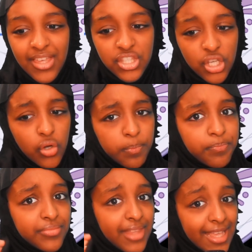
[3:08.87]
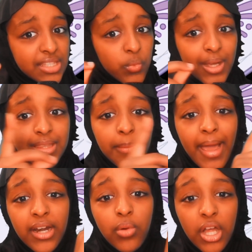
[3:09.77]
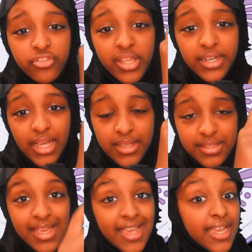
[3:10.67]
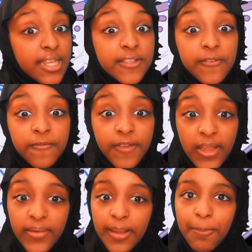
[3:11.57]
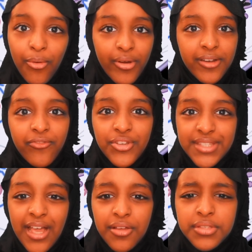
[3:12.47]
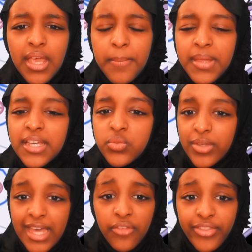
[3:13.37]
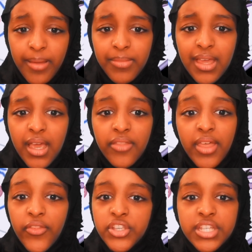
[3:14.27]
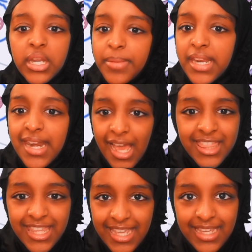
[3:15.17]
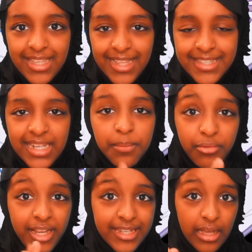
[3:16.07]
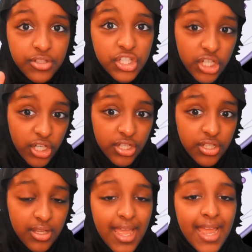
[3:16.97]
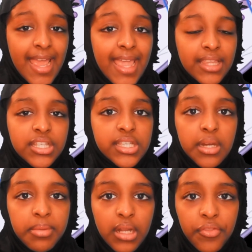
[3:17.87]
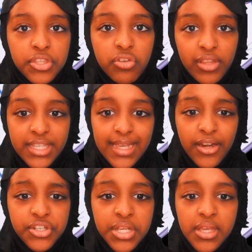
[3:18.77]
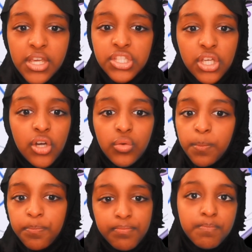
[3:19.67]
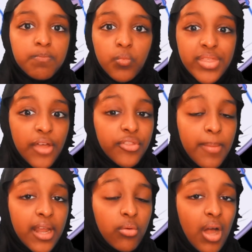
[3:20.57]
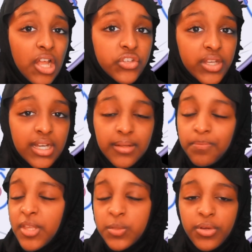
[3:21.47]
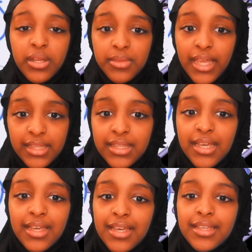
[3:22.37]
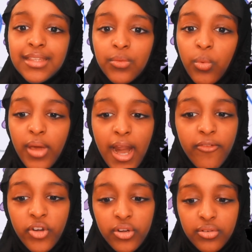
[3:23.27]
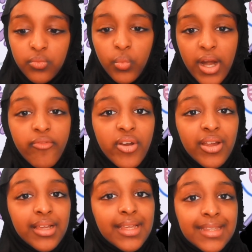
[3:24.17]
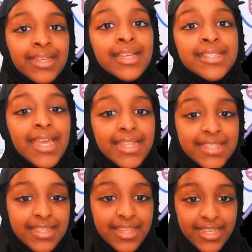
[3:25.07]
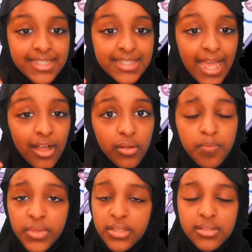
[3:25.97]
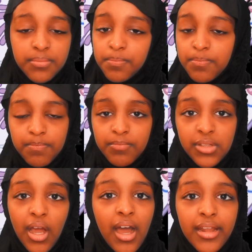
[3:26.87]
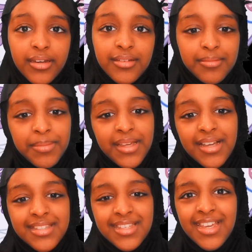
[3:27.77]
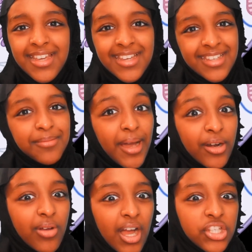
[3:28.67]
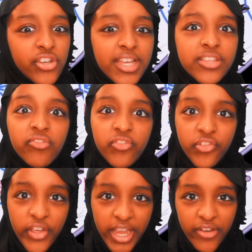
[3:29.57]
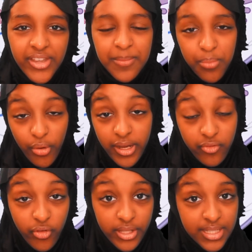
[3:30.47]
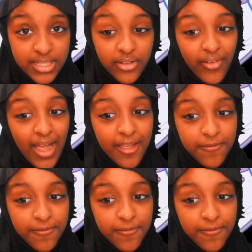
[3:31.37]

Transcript: So that's what the mitochondria does. It is very important for cells because without them, then there's going to be nothing that's going to break down sugar and there's going to be nothing to release energy. So without the mitochondria, it's pretty whatever contains this cell is gone because mitochondria is very important for it to survive.